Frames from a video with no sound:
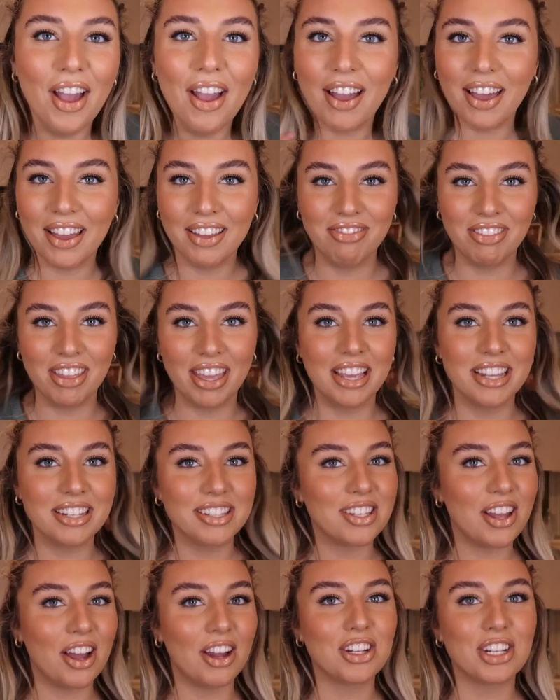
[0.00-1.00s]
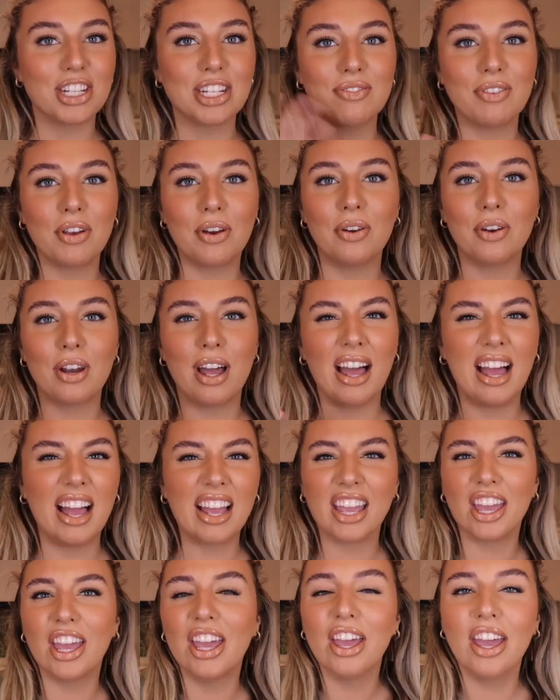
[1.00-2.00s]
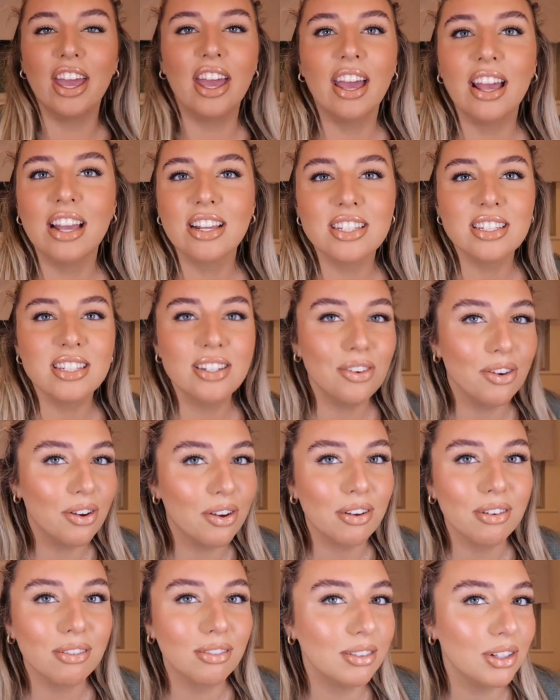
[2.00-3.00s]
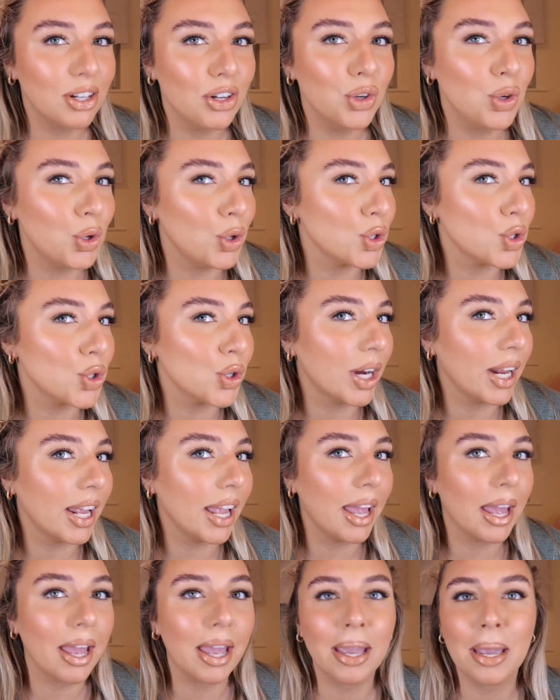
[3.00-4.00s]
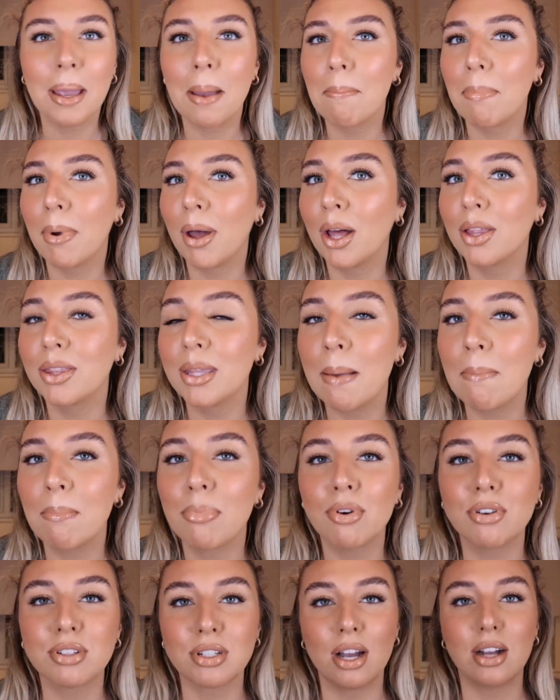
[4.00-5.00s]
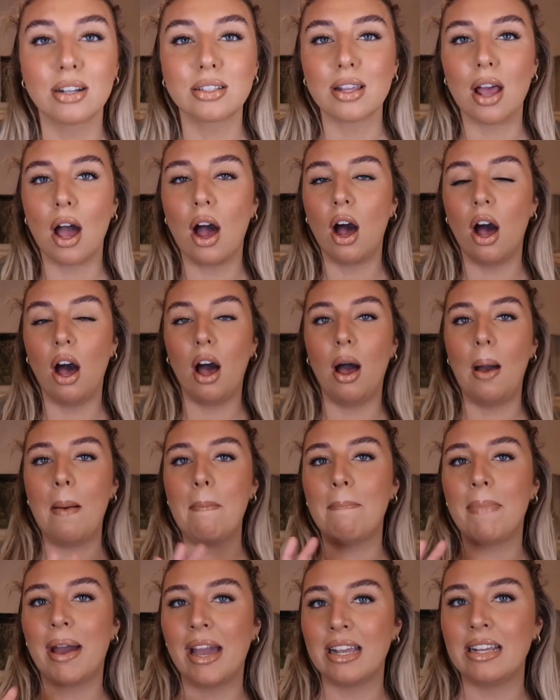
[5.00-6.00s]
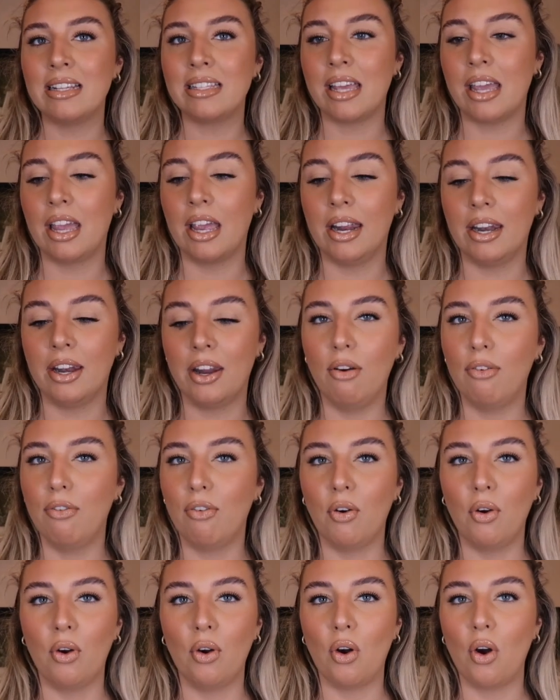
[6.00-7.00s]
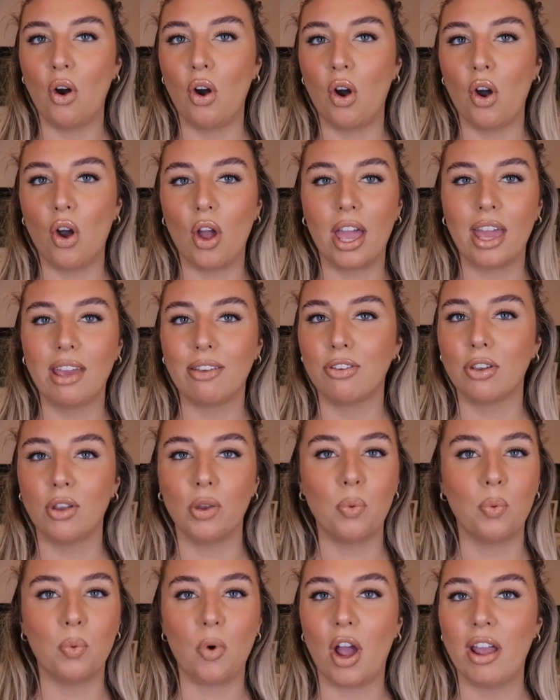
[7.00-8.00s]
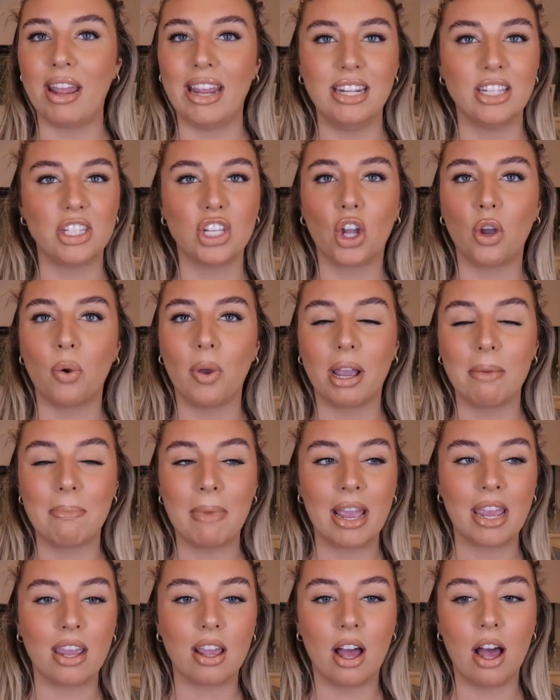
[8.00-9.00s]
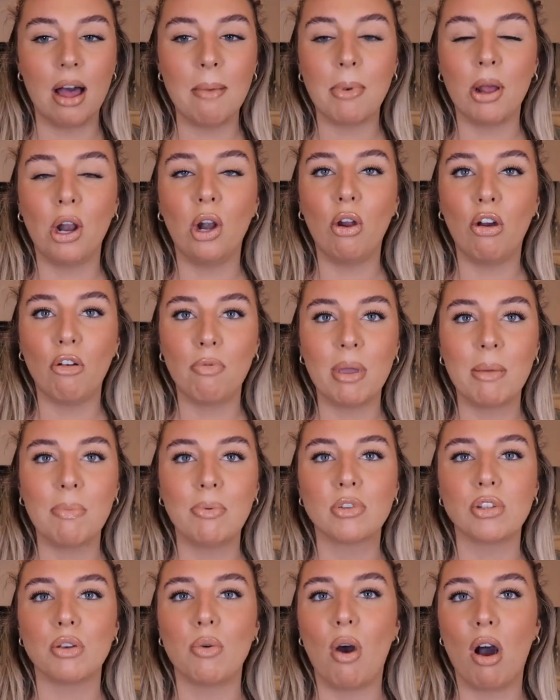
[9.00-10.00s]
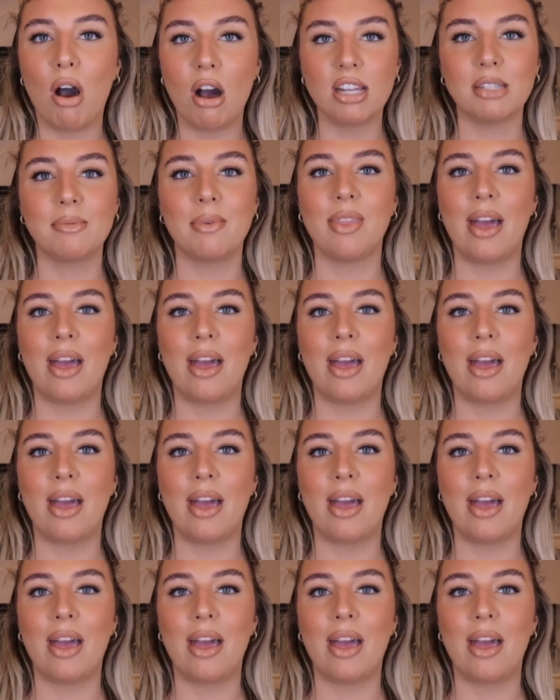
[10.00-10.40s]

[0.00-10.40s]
in this. I just feel like it's not tricky, but them products are amazing for if you are into quick makeup. A lot of people do ask me